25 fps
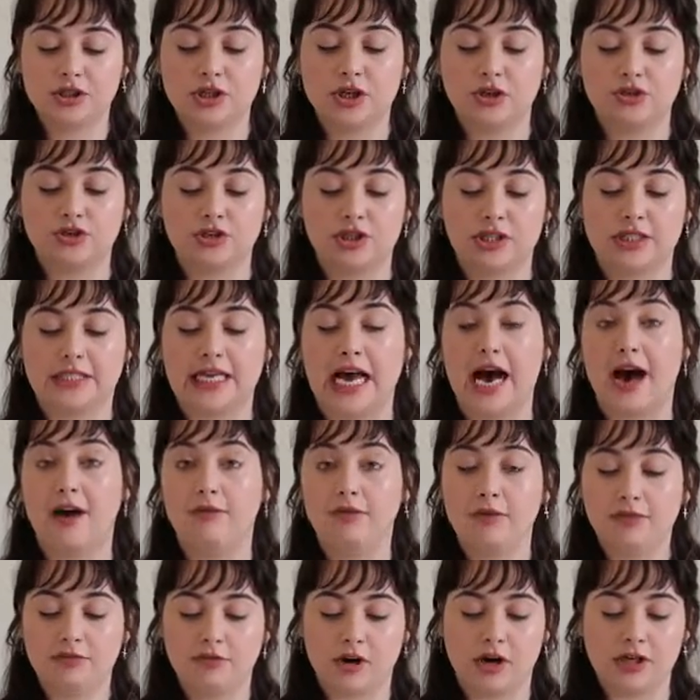Socialists
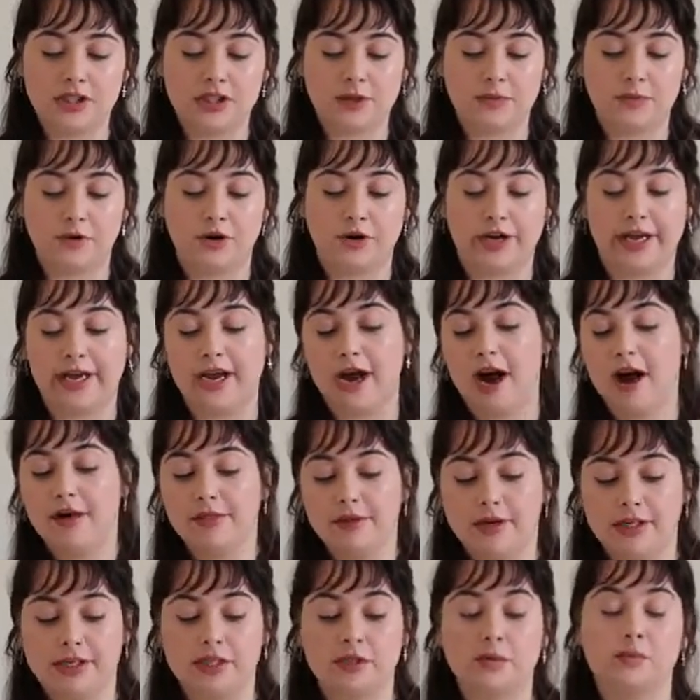Alfred Rosenberg and
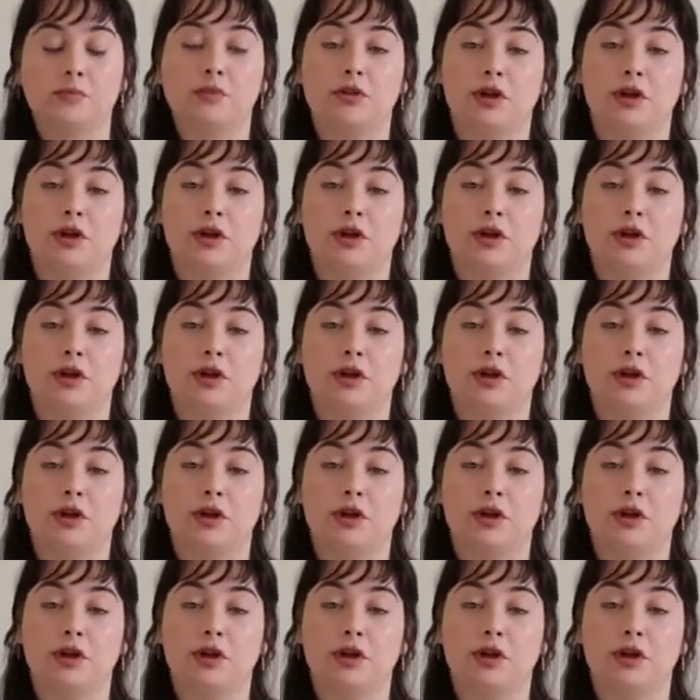others